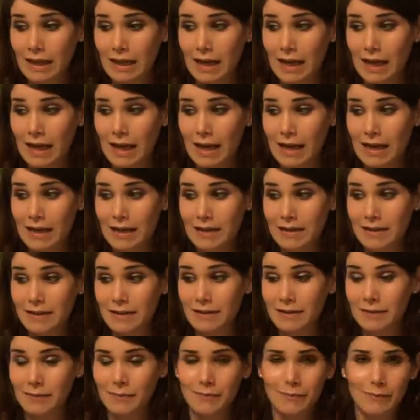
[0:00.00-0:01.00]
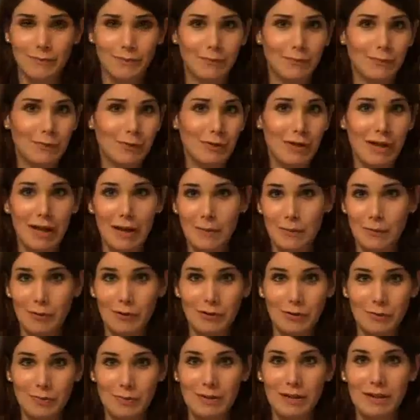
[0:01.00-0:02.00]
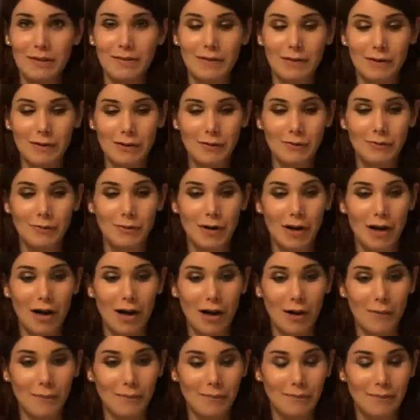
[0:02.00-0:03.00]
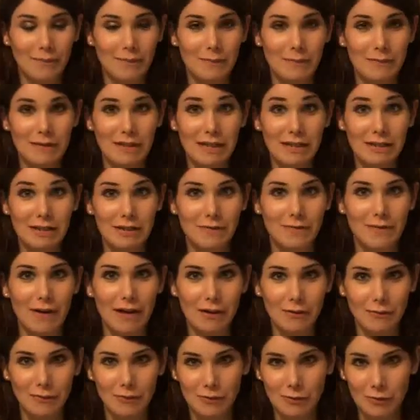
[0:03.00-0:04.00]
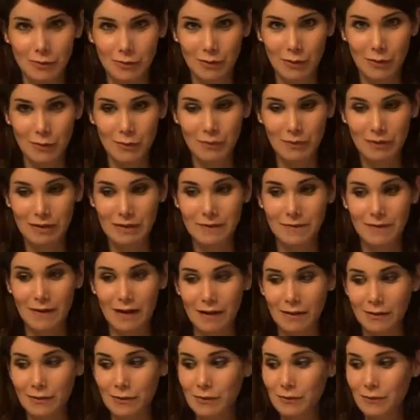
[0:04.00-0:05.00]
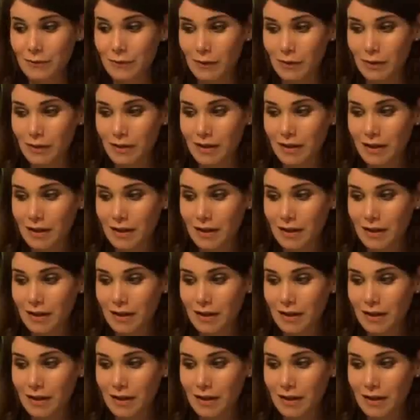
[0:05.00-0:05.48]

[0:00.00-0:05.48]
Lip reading: And today I'm going to be giving you sex advice, which you will hopefully find useful.